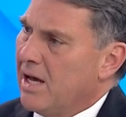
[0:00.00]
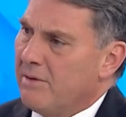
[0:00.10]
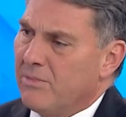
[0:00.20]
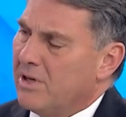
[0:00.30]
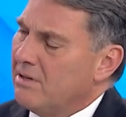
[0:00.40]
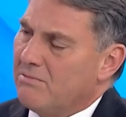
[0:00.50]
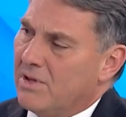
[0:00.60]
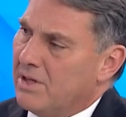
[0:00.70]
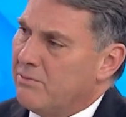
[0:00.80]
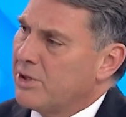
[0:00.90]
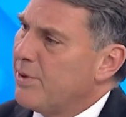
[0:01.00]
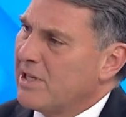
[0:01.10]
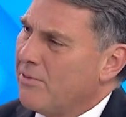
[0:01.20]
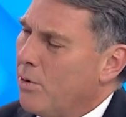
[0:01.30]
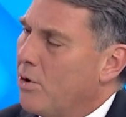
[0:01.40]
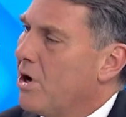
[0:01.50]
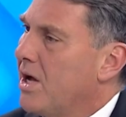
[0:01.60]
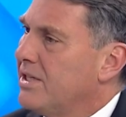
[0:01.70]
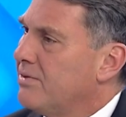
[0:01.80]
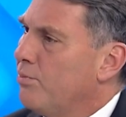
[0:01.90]
In respect of
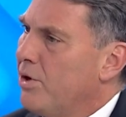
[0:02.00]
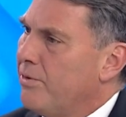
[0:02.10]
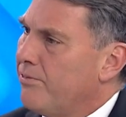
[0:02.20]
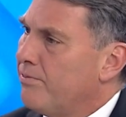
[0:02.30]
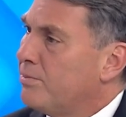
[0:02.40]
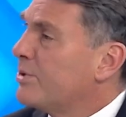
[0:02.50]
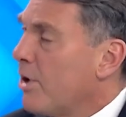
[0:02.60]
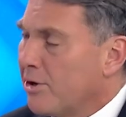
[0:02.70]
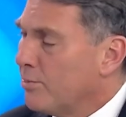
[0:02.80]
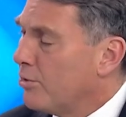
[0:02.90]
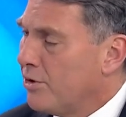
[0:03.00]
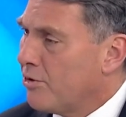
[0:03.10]
Hawkeyes, we've spoken with